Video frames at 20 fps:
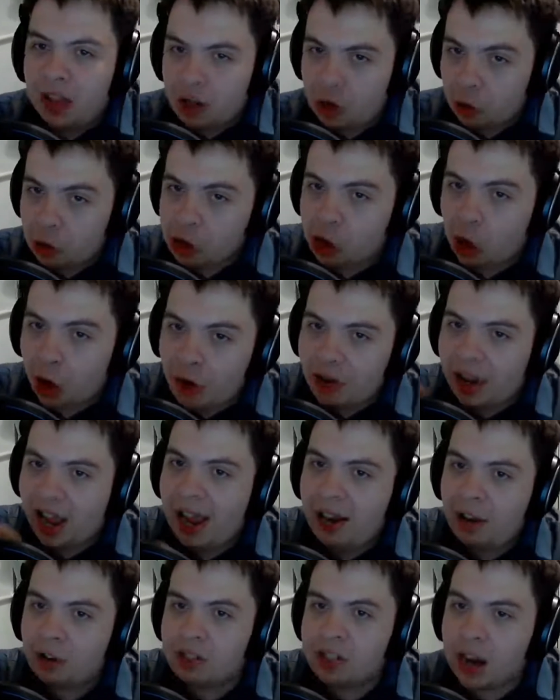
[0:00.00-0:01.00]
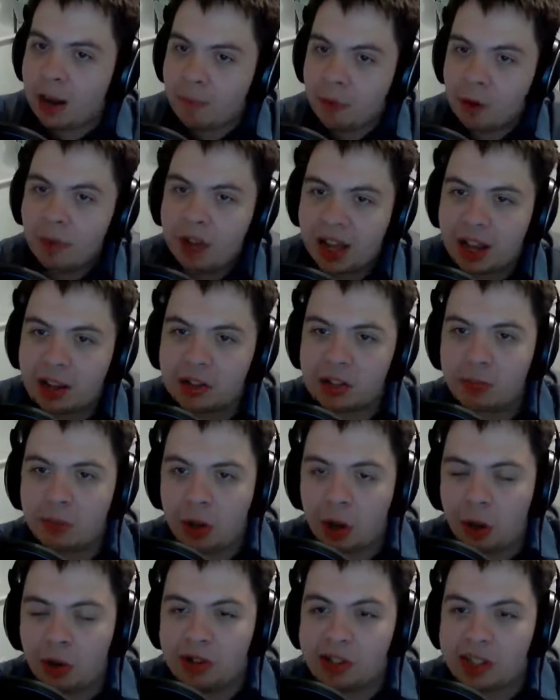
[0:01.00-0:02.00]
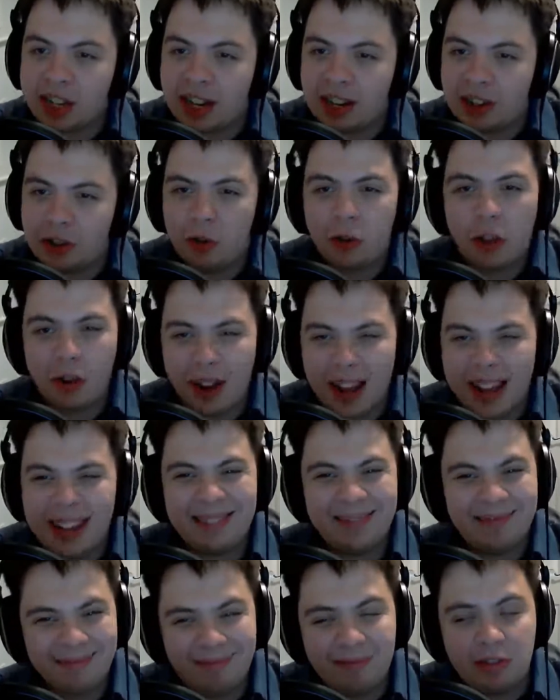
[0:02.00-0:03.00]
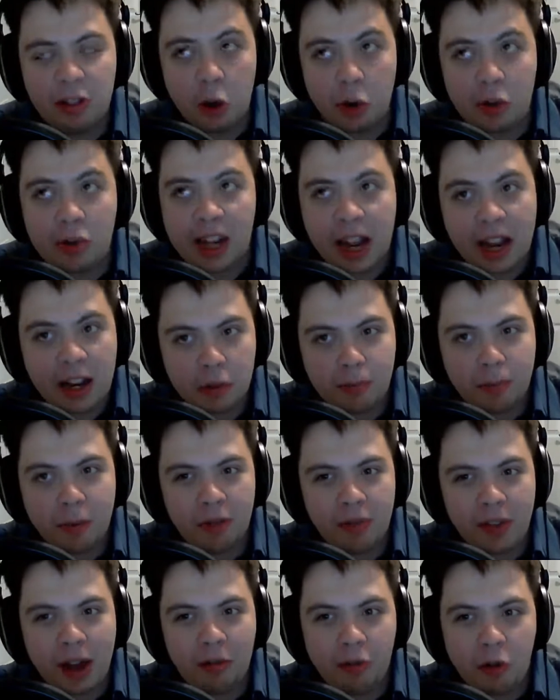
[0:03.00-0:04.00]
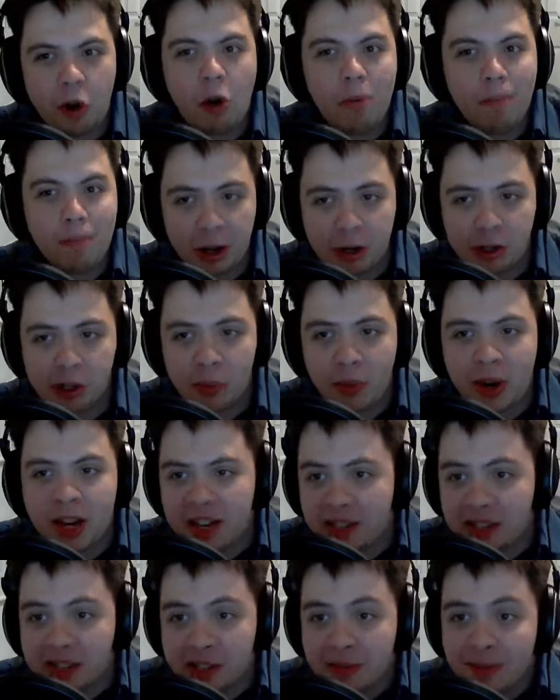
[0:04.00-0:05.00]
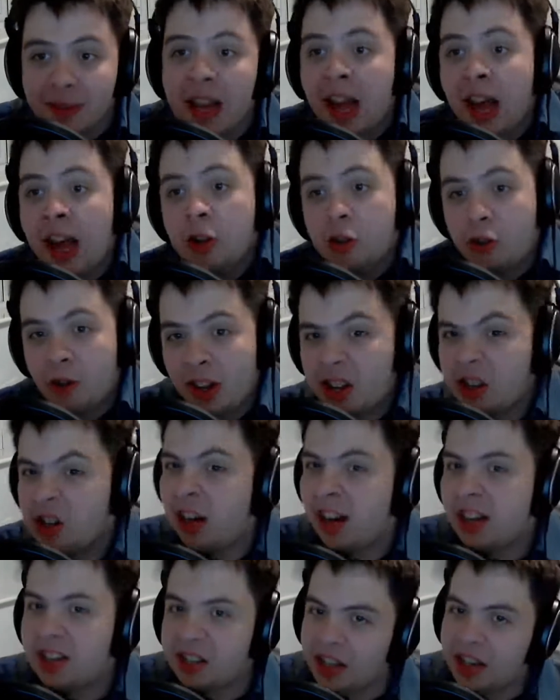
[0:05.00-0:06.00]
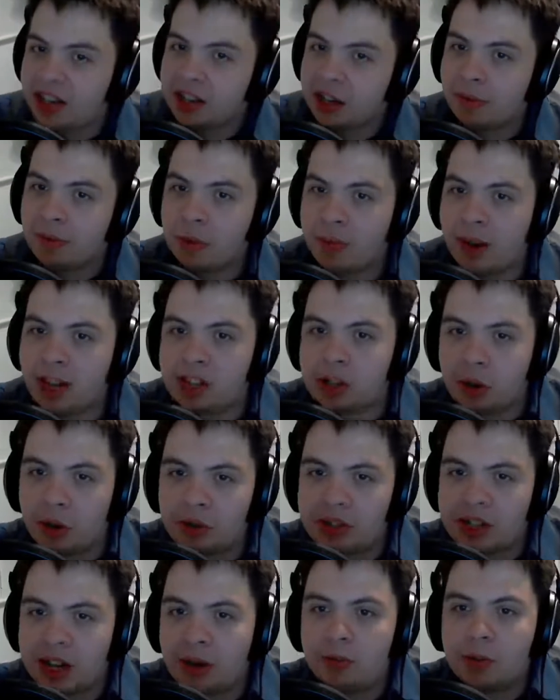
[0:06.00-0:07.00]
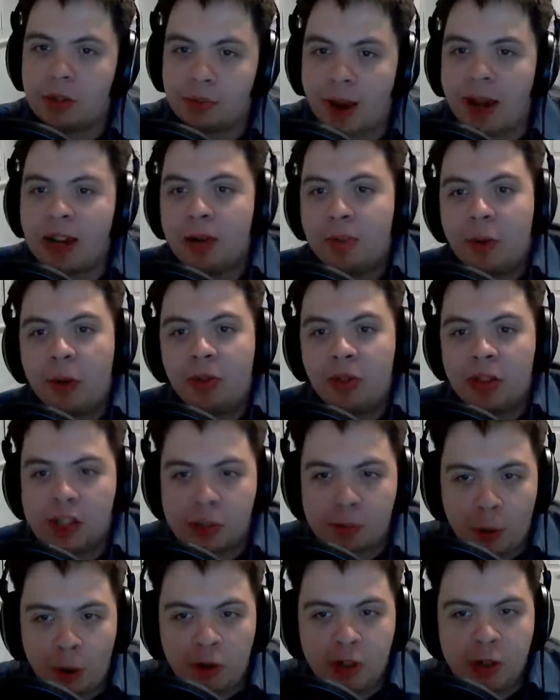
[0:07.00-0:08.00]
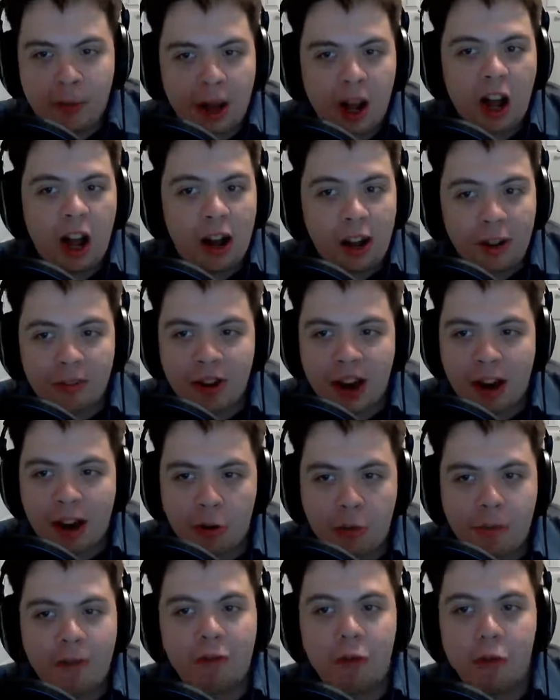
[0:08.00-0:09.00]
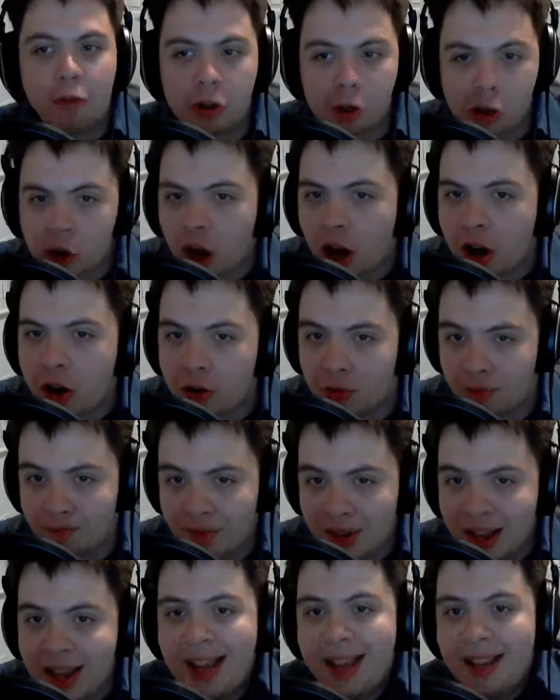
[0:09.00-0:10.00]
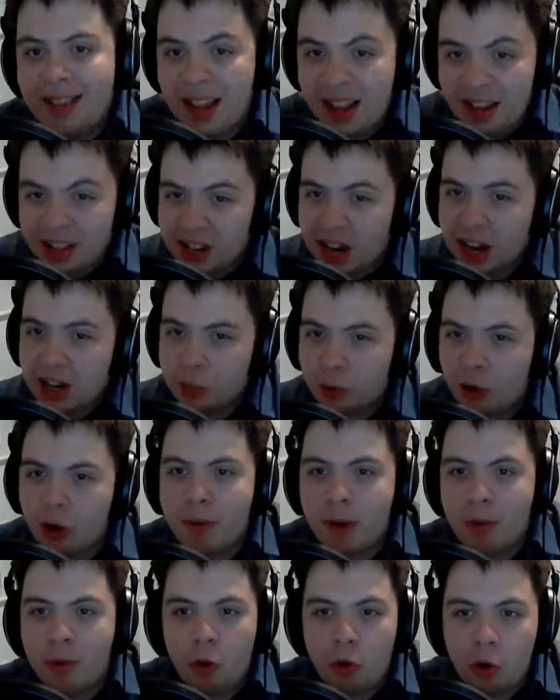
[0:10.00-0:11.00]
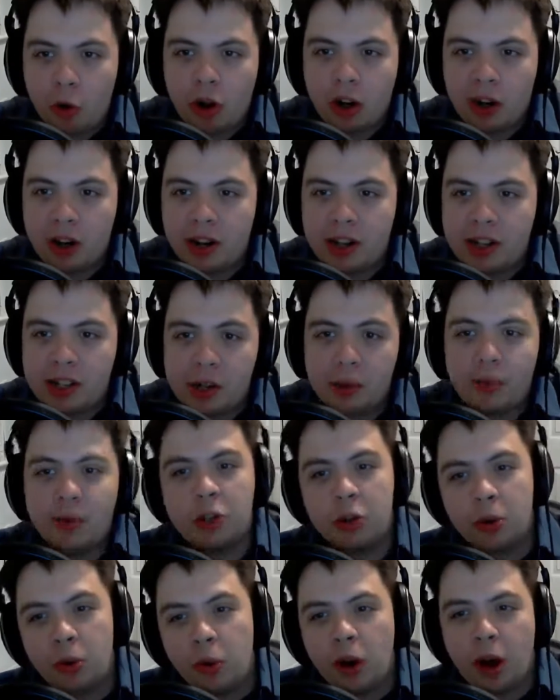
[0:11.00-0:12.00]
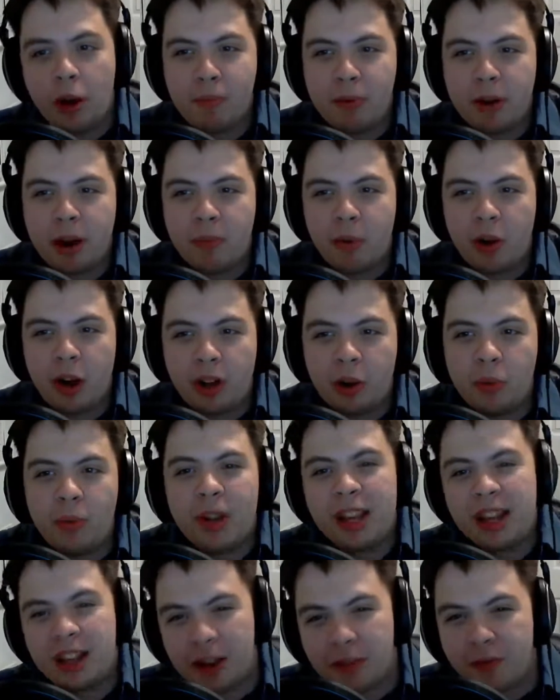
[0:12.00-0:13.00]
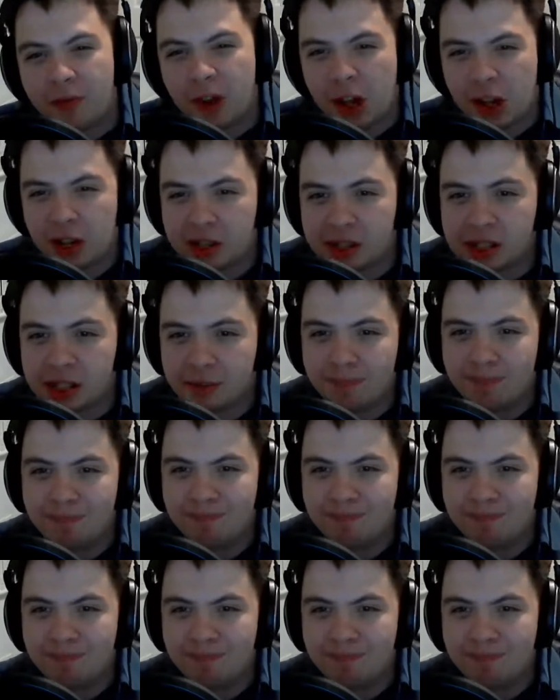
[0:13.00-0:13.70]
Your show cannot happen without some content, although I do tend to prove that wrong most weeks. Traditionally, Teatime with Matt's content was made up on the spot about half an hour before the show. These days we're a bit more organised, so we do all our prep work a week in advance.